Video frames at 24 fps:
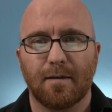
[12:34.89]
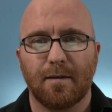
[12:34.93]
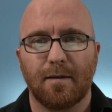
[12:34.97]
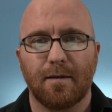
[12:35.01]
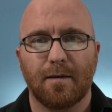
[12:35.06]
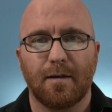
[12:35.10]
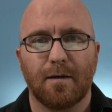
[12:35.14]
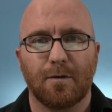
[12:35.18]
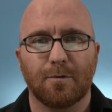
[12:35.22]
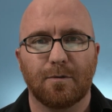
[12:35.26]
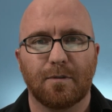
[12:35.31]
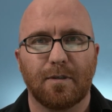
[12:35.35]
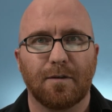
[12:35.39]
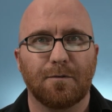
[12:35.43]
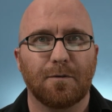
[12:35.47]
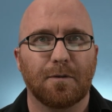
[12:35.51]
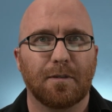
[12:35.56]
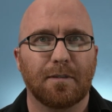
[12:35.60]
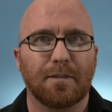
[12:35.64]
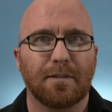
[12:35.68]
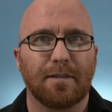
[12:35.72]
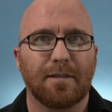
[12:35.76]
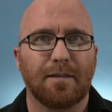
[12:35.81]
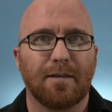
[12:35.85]
And I'll
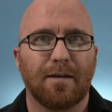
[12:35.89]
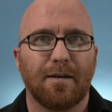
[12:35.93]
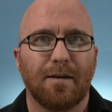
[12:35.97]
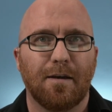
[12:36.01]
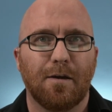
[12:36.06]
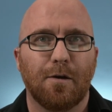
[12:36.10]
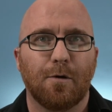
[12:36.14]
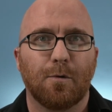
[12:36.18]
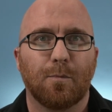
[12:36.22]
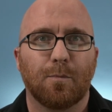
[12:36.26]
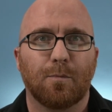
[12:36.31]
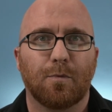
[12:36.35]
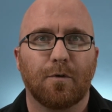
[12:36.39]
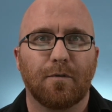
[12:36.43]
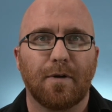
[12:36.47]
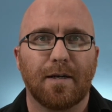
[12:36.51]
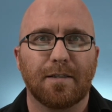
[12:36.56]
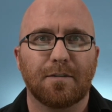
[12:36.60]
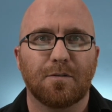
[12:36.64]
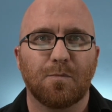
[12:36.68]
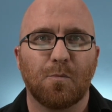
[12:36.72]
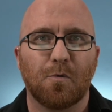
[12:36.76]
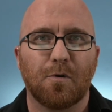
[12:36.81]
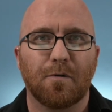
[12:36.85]
definitely
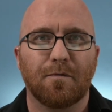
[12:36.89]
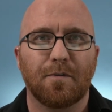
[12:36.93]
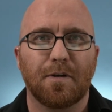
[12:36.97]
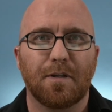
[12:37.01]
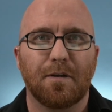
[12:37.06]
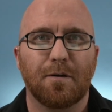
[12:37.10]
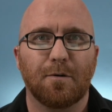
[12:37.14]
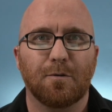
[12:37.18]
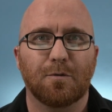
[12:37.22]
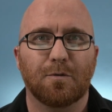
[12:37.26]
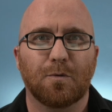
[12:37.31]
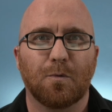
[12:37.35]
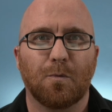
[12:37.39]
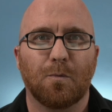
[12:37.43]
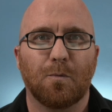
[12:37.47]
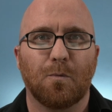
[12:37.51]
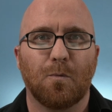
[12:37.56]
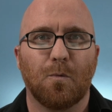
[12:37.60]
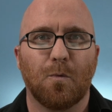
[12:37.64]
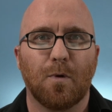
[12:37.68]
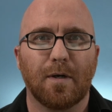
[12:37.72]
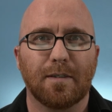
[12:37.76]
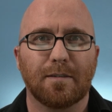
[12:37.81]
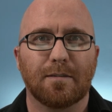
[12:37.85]
provide some more videos
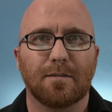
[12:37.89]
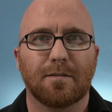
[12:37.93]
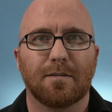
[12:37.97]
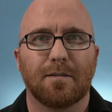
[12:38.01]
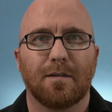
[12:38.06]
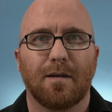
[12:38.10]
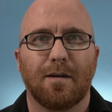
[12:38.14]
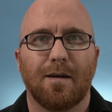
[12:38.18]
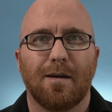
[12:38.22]
once